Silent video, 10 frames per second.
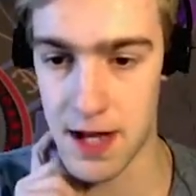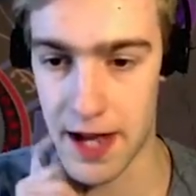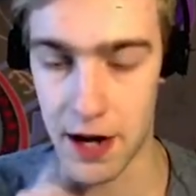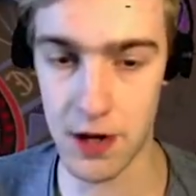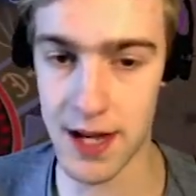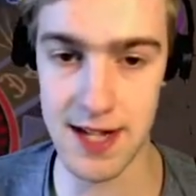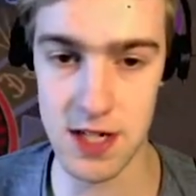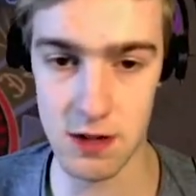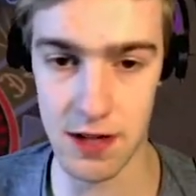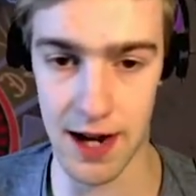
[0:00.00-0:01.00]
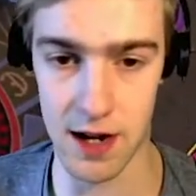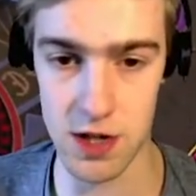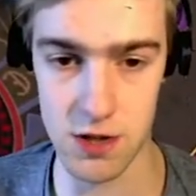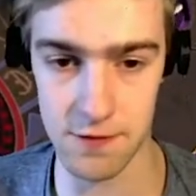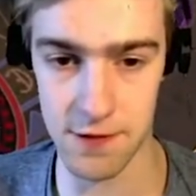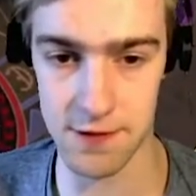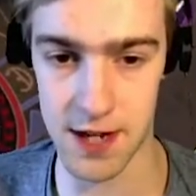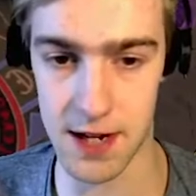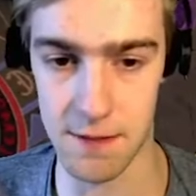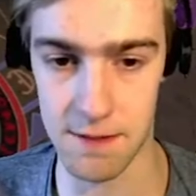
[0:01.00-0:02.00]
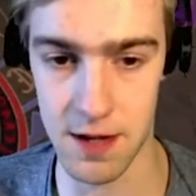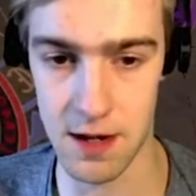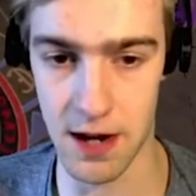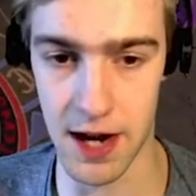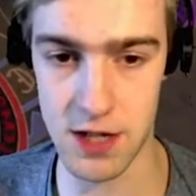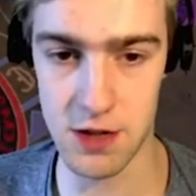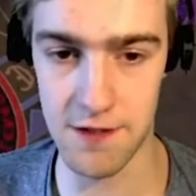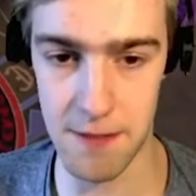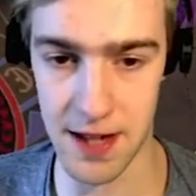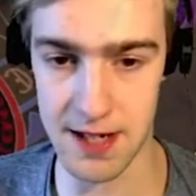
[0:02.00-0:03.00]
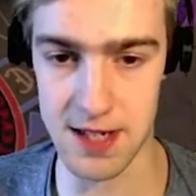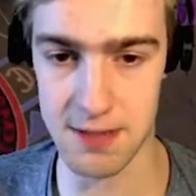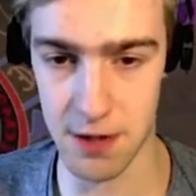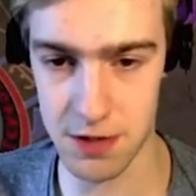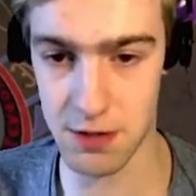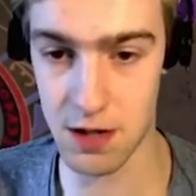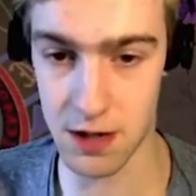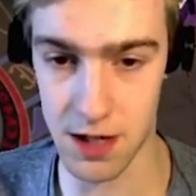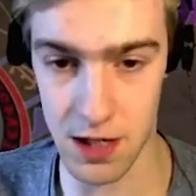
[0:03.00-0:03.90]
It only has to do like 115. I do have a balancer spell, which we're not going to